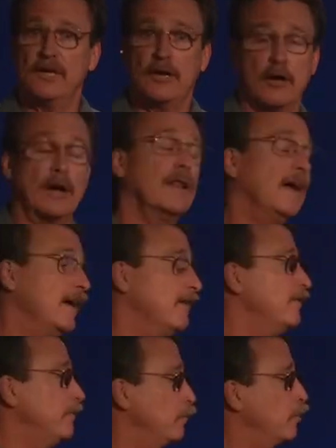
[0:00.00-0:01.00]
in our
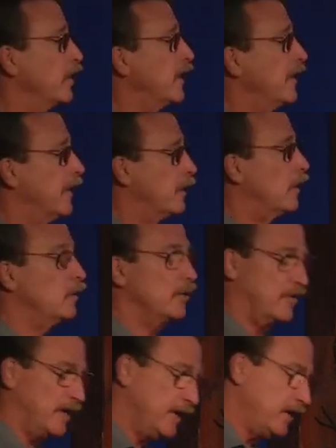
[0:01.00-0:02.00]
life, bringing that
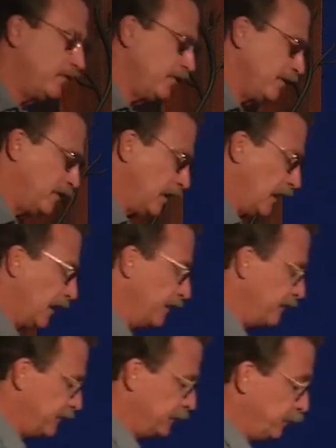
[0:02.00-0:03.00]
co-creation to
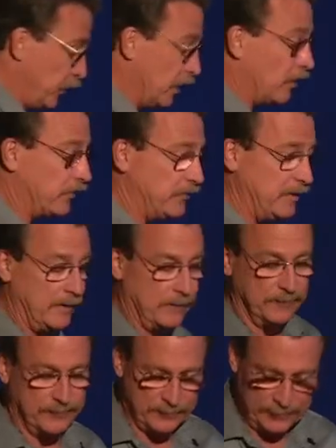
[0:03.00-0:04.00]
life in
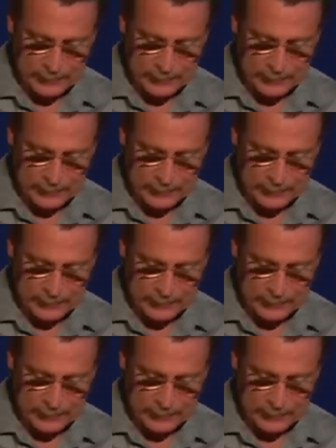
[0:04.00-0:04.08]
ourselves.